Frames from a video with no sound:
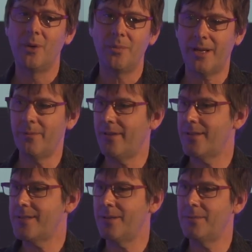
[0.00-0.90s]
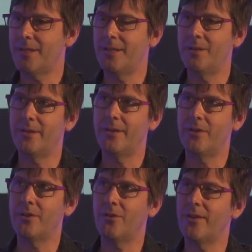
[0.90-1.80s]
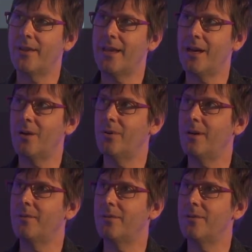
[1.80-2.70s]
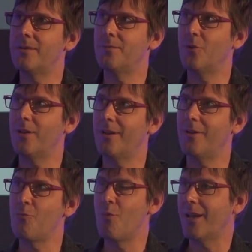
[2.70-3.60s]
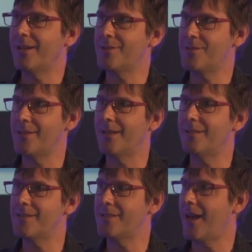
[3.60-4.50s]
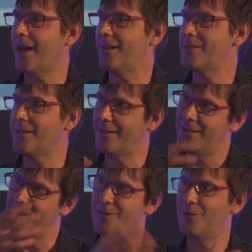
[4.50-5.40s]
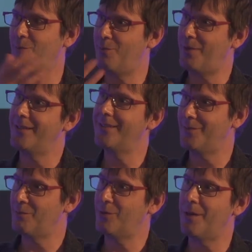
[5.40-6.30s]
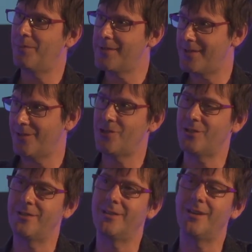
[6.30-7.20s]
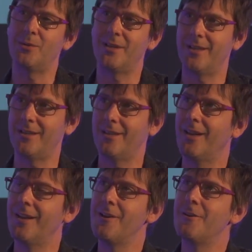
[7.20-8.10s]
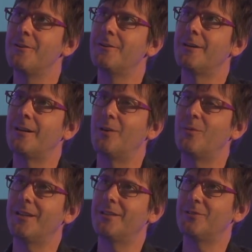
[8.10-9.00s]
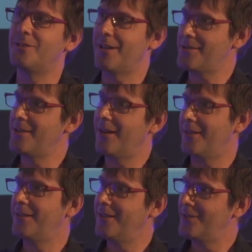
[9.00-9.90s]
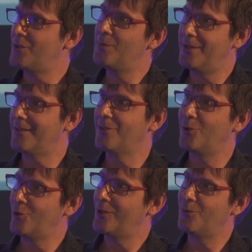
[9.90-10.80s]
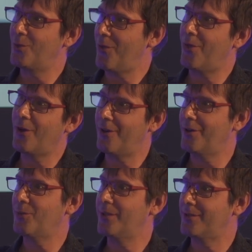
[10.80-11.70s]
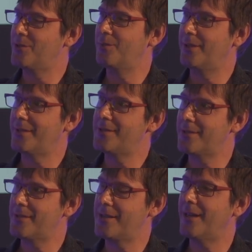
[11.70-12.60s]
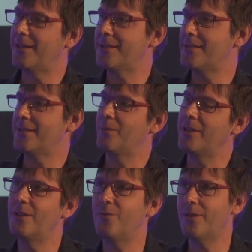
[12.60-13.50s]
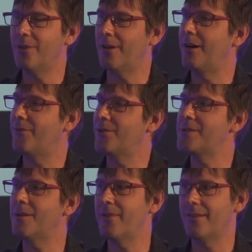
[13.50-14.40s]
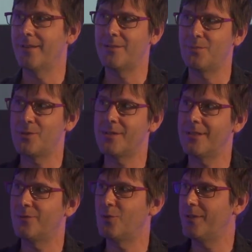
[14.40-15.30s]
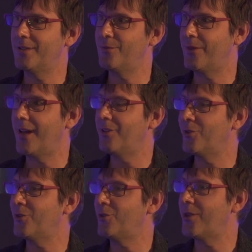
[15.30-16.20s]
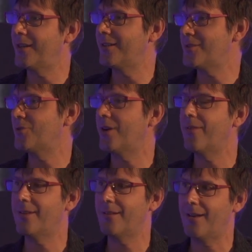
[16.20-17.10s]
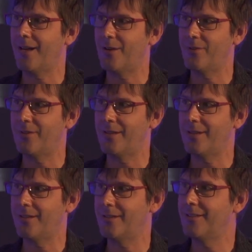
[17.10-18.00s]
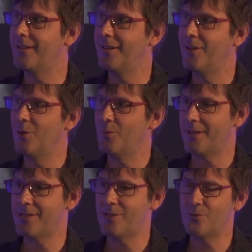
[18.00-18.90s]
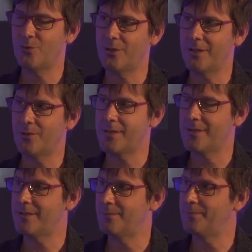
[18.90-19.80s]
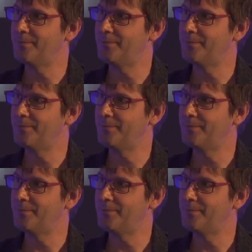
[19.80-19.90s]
But I mean, at the same time, the camera makes sense as an independent proposition. I mean, It does not need to be included with the hardware to be a success. I mean, if it offers something that is perceived to be of value, then it is a great thing to have in the PlayStation 4 ecosystem.